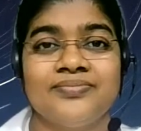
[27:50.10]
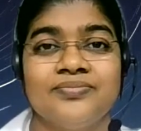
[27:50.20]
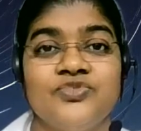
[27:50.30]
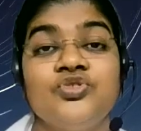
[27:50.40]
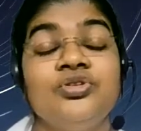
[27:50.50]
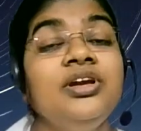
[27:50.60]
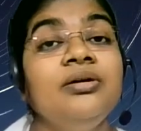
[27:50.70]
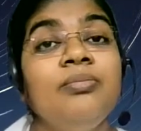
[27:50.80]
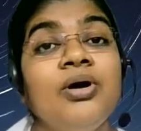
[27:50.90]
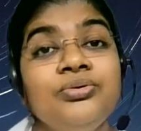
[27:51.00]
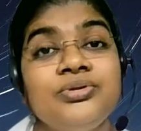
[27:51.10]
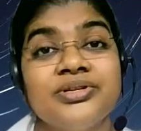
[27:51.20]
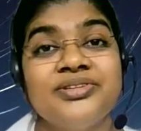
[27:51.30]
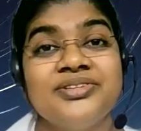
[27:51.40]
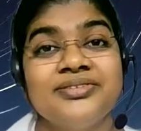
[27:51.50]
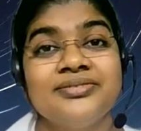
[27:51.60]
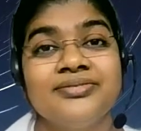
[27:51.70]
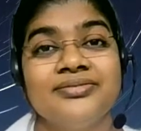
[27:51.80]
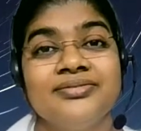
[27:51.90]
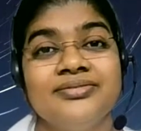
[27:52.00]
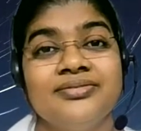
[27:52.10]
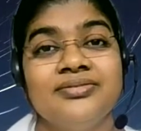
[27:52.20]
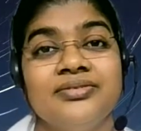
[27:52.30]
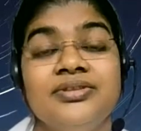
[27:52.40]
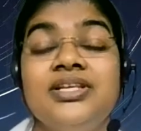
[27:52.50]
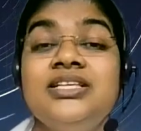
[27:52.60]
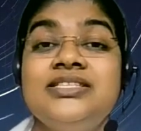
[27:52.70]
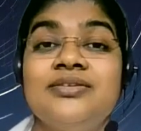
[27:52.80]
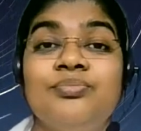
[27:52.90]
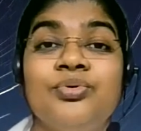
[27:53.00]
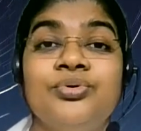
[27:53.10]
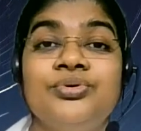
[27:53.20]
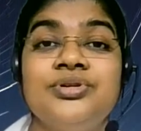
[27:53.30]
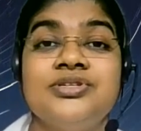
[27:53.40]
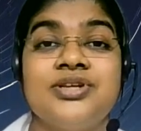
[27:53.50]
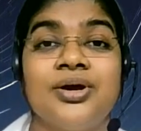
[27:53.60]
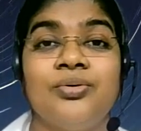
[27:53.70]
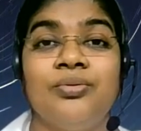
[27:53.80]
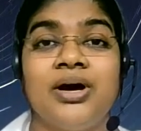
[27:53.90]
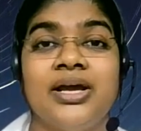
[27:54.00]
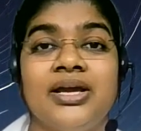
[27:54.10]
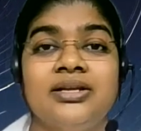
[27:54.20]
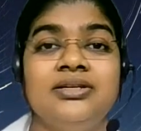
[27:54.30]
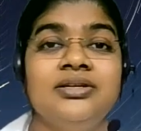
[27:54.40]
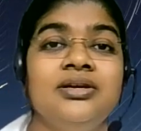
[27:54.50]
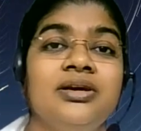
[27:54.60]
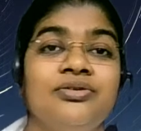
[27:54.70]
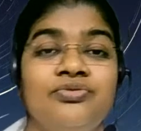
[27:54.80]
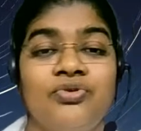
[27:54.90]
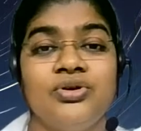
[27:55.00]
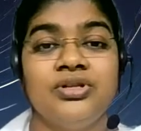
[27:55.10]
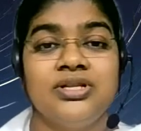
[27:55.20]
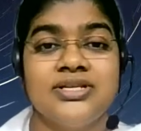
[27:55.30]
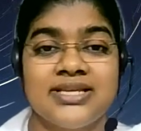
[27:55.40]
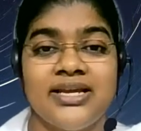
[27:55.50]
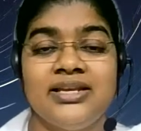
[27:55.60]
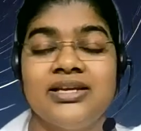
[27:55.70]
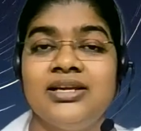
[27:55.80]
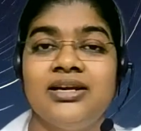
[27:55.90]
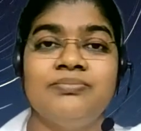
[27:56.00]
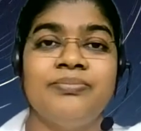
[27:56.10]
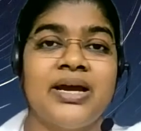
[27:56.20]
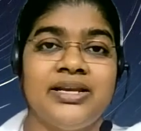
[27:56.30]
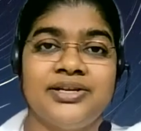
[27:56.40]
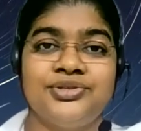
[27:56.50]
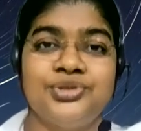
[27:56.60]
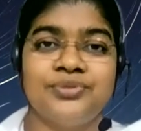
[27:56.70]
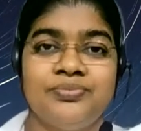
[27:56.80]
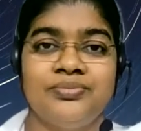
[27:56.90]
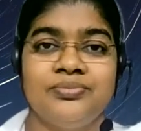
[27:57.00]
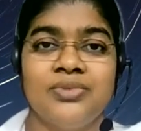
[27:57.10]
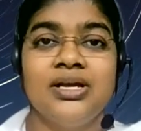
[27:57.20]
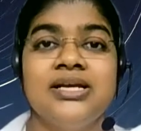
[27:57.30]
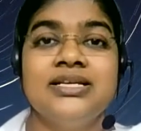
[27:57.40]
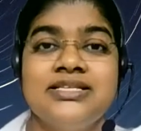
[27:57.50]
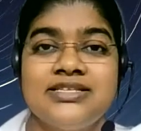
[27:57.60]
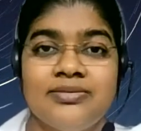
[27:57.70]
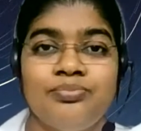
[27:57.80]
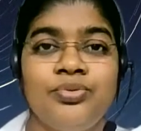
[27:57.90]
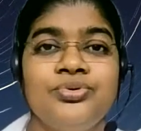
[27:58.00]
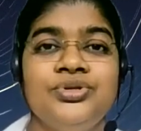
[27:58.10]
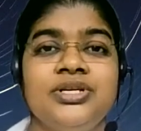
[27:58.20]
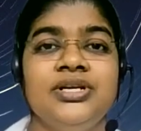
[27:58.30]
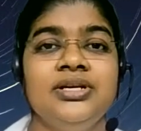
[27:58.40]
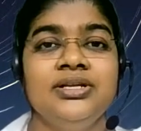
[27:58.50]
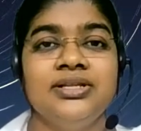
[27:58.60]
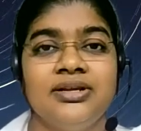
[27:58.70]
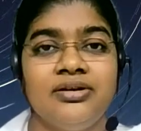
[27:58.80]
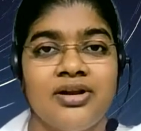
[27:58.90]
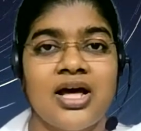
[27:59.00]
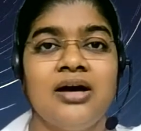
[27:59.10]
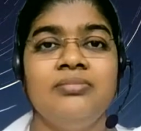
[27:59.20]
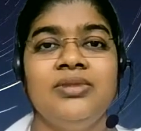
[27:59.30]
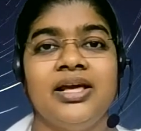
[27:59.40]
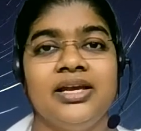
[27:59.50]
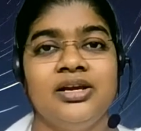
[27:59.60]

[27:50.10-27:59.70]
So think about it. This support is required for this inner companionship, supporting the Ram like